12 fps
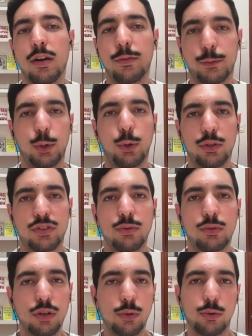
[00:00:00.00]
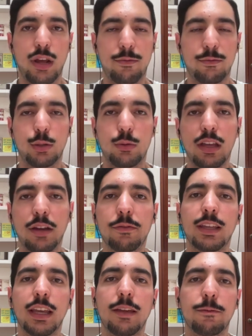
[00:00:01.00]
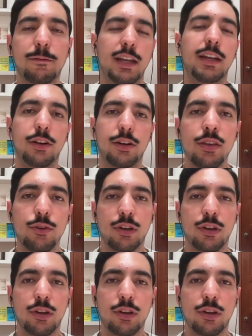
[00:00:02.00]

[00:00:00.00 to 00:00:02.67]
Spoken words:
Of course, you don't have to lift a finger.